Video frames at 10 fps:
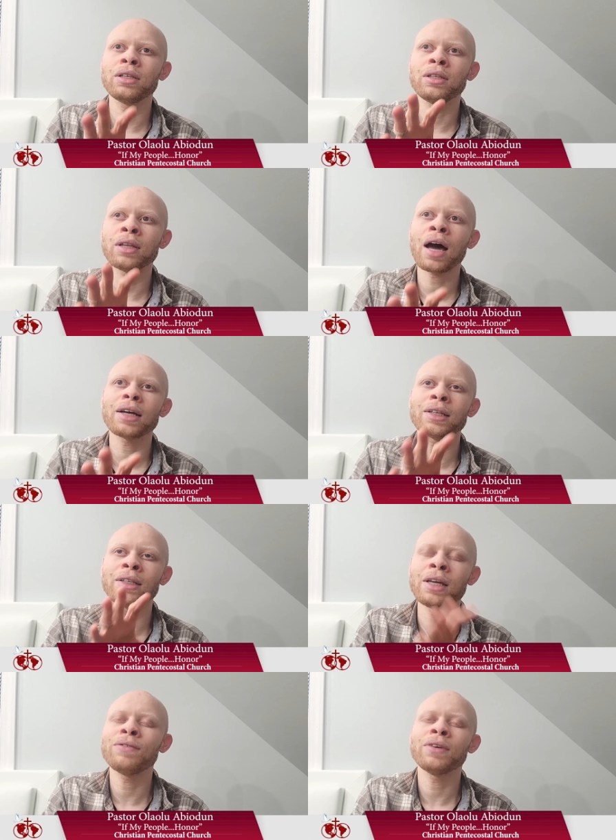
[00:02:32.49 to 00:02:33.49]

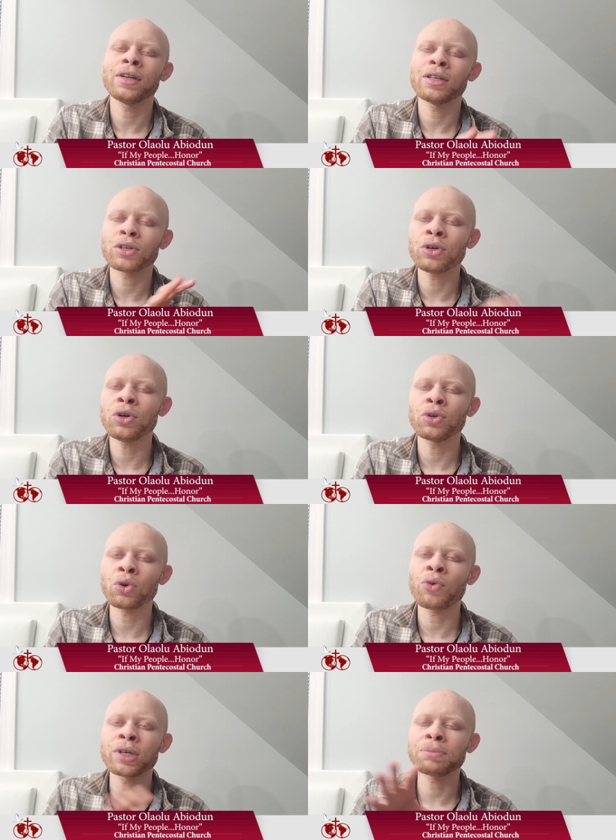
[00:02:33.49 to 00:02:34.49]
not given, it's earned,
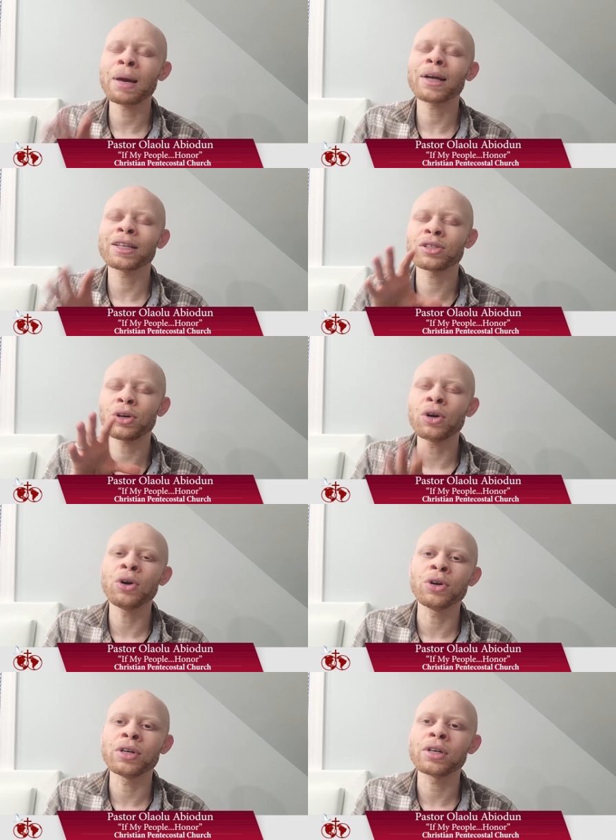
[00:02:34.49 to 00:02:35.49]
or respect is
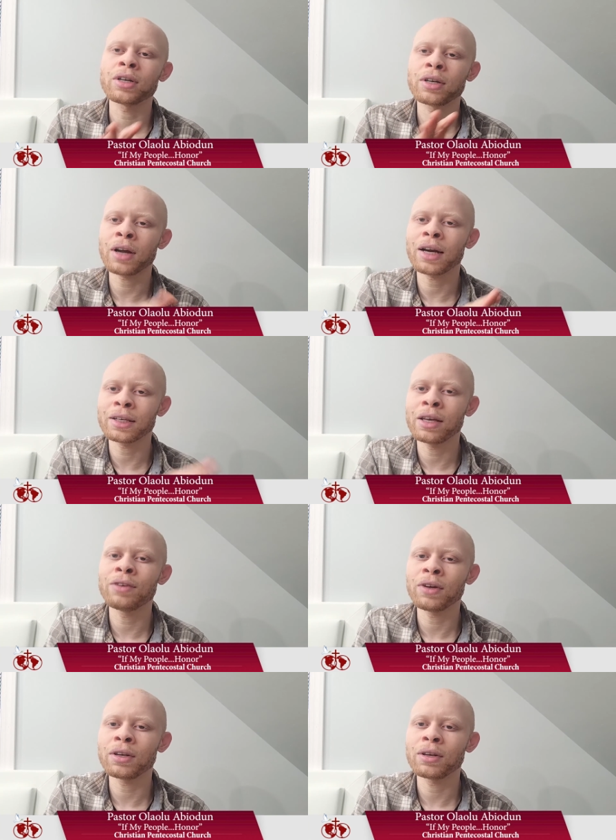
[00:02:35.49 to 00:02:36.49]
earned, not
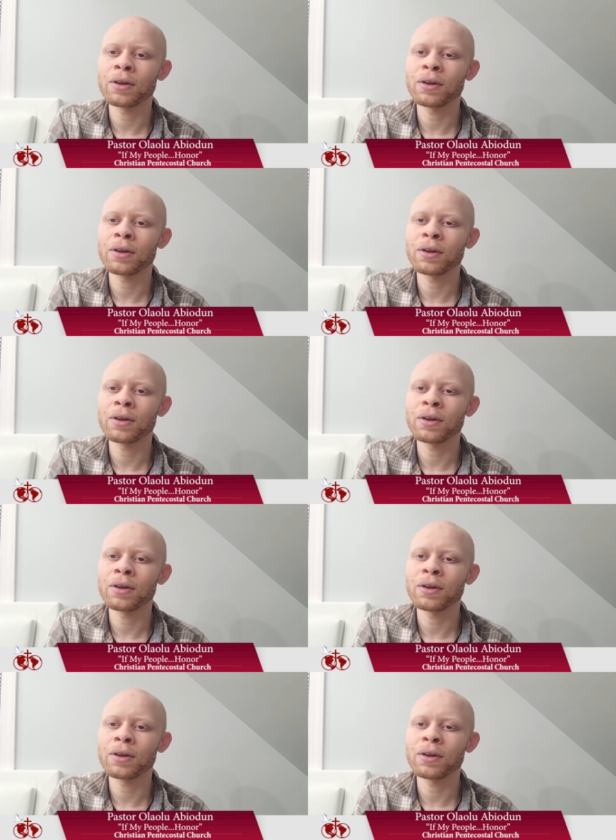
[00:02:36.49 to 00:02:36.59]
given.